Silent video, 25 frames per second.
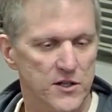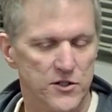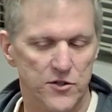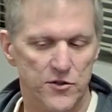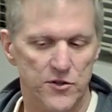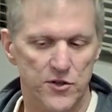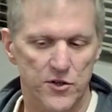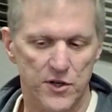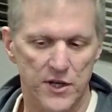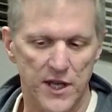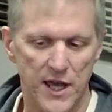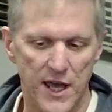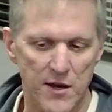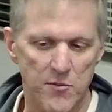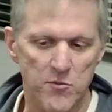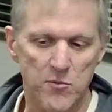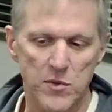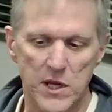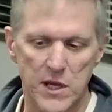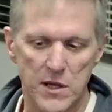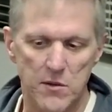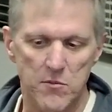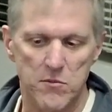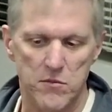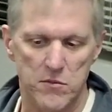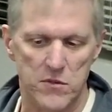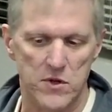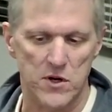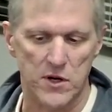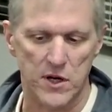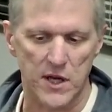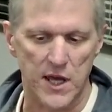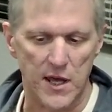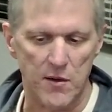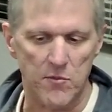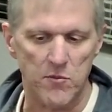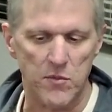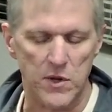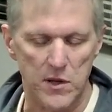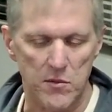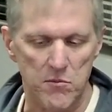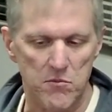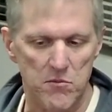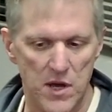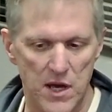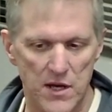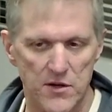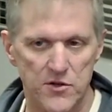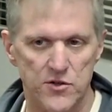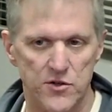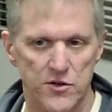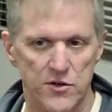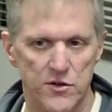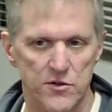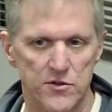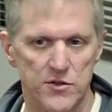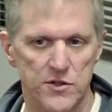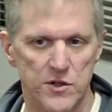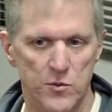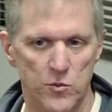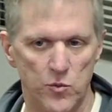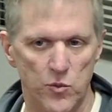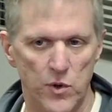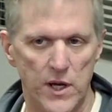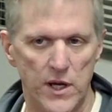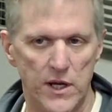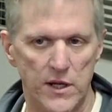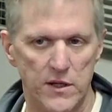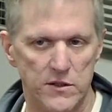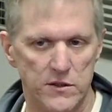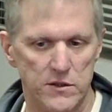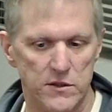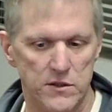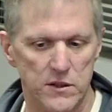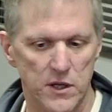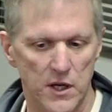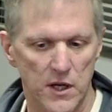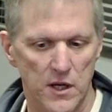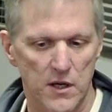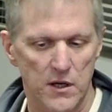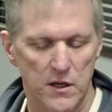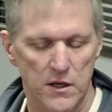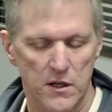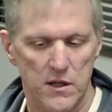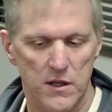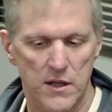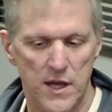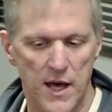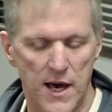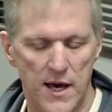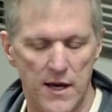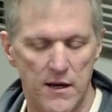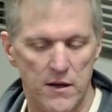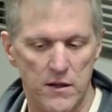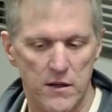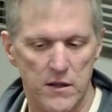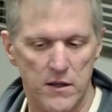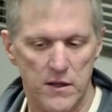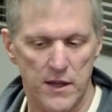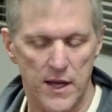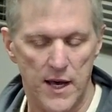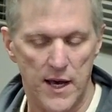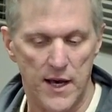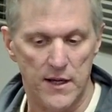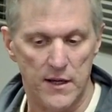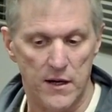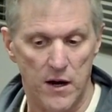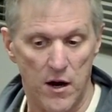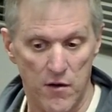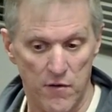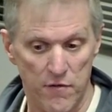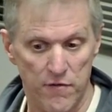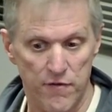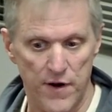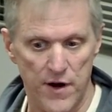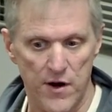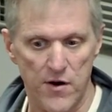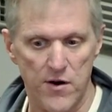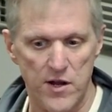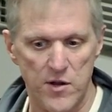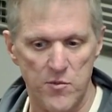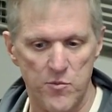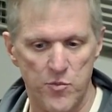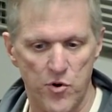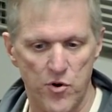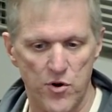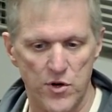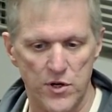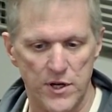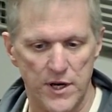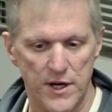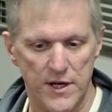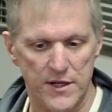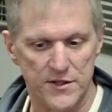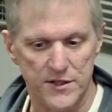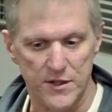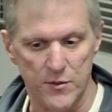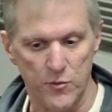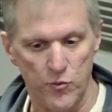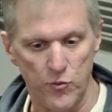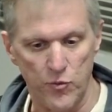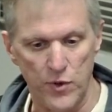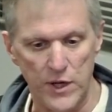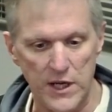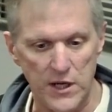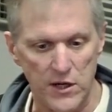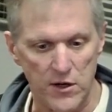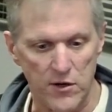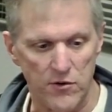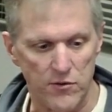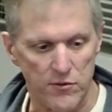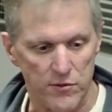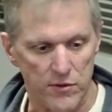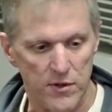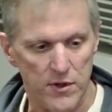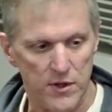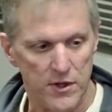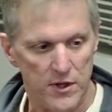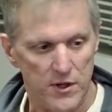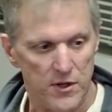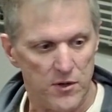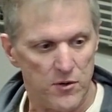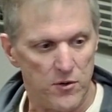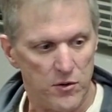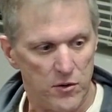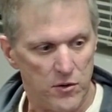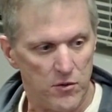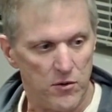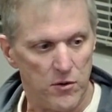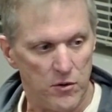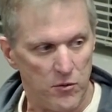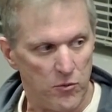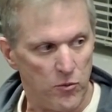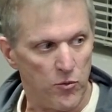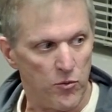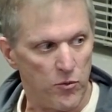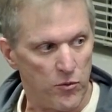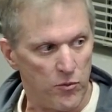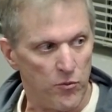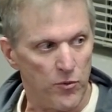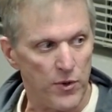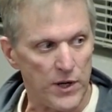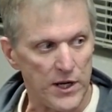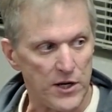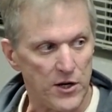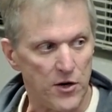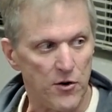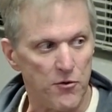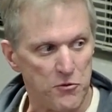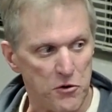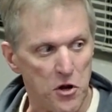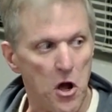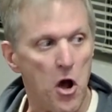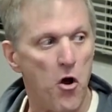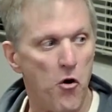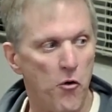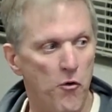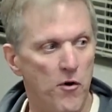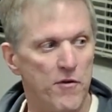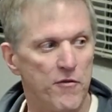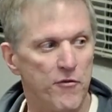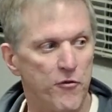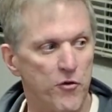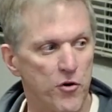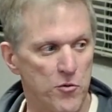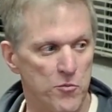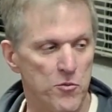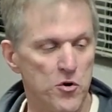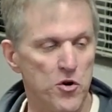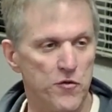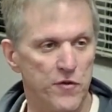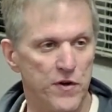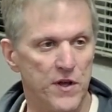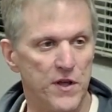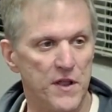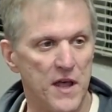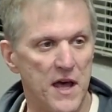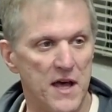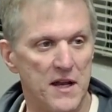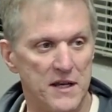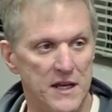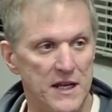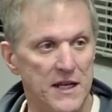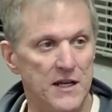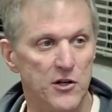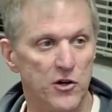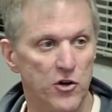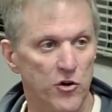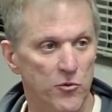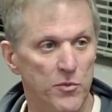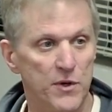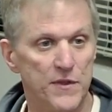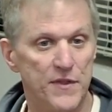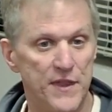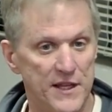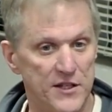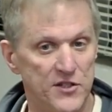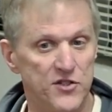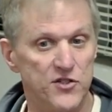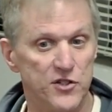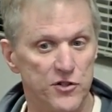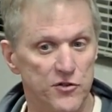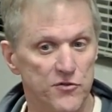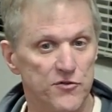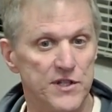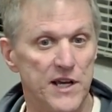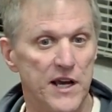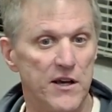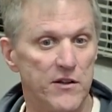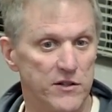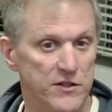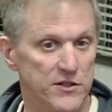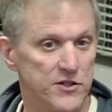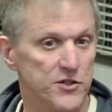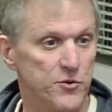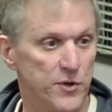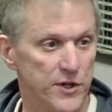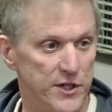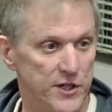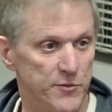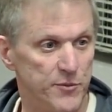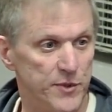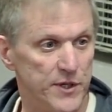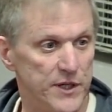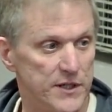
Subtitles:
there can be measures and ways that are very important to us, and we don't know if we're moving that needle, but they still tell us quite a bit.